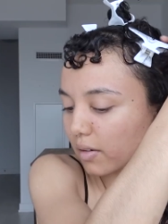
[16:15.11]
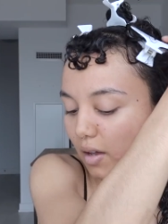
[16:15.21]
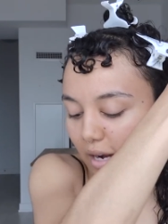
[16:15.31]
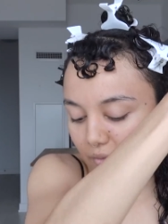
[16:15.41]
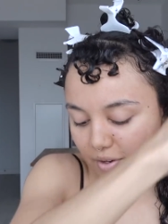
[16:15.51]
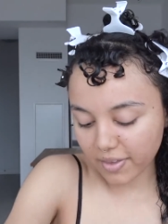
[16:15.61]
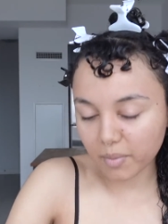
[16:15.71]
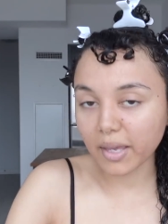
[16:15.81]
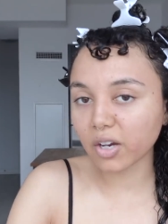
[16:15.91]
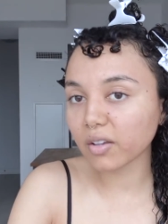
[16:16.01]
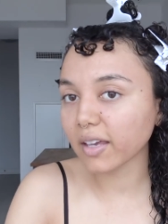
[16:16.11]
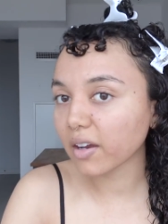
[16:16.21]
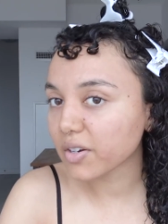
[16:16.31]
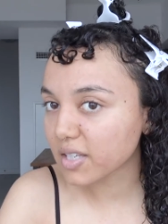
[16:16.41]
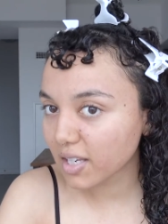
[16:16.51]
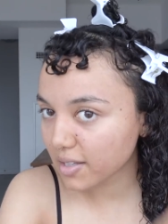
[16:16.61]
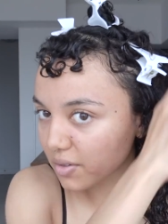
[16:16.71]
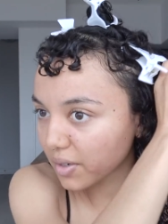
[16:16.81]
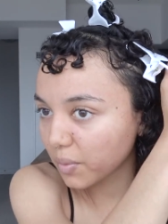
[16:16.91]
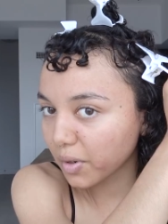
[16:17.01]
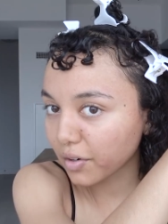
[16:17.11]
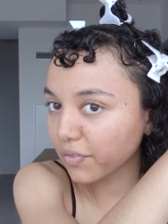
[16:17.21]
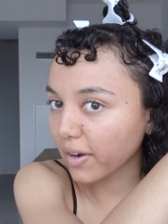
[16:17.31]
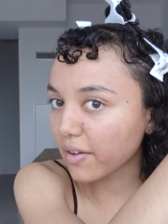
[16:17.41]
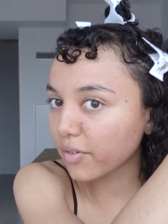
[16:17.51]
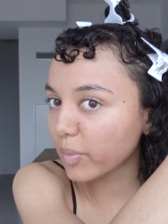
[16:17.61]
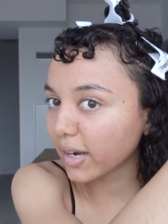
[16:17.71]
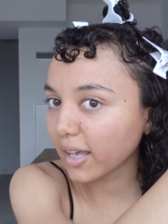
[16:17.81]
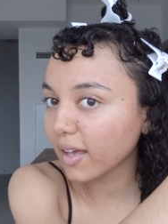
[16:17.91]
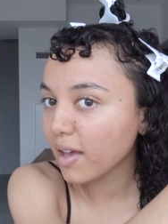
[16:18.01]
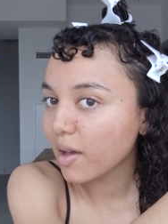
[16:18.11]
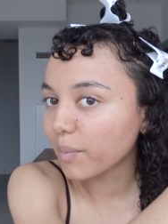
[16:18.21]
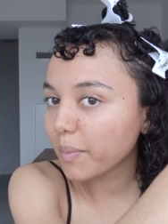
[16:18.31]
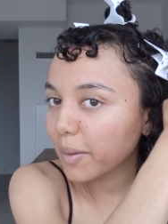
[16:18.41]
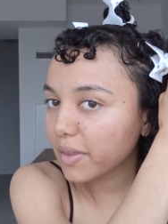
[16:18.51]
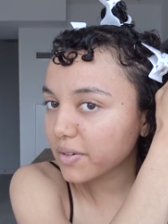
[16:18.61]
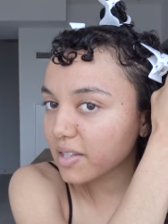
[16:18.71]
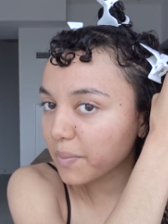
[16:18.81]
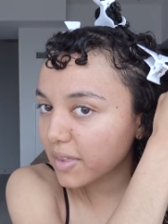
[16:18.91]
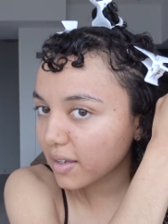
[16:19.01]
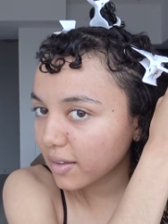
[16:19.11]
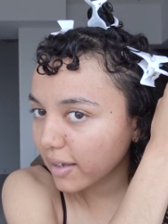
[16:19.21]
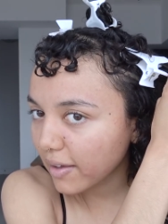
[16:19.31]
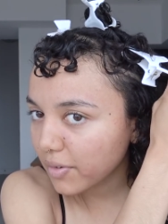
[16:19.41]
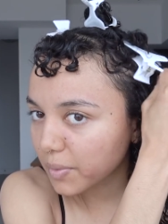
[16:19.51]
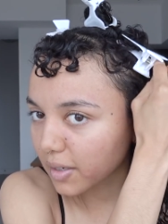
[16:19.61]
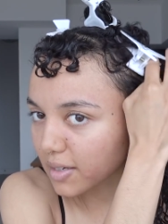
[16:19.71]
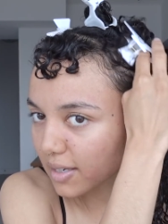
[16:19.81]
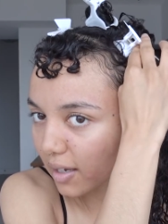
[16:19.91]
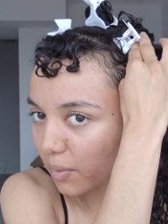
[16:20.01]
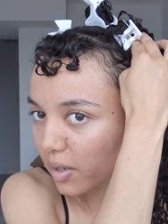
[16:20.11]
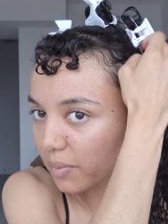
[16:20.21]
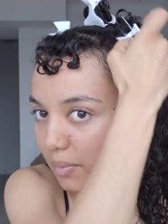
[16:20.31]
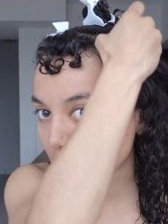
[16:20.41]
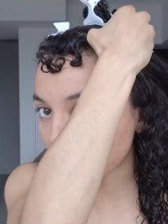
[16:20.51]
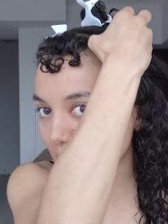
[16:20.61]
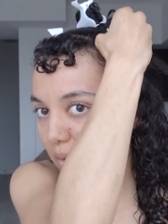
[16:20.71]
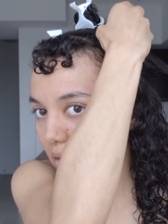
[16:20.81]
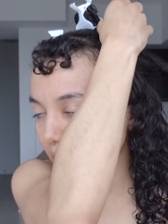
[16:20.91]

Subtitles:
Not everything in my curly hair routine is going to work for everybody, but maybe there's something like everyone can take away. Maybe you'll